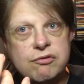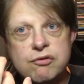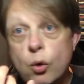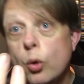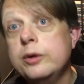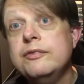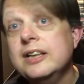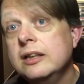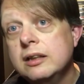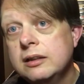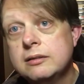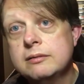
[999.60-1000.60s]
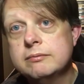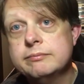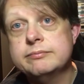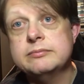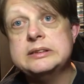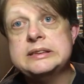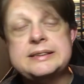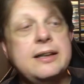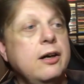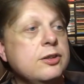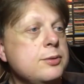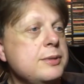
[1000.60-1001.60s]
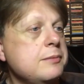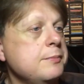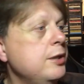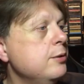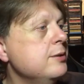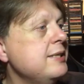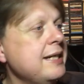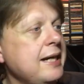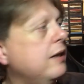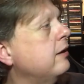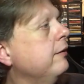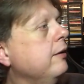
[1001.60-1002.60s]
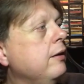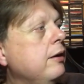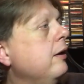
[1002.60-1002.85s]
vaudeville style to his music.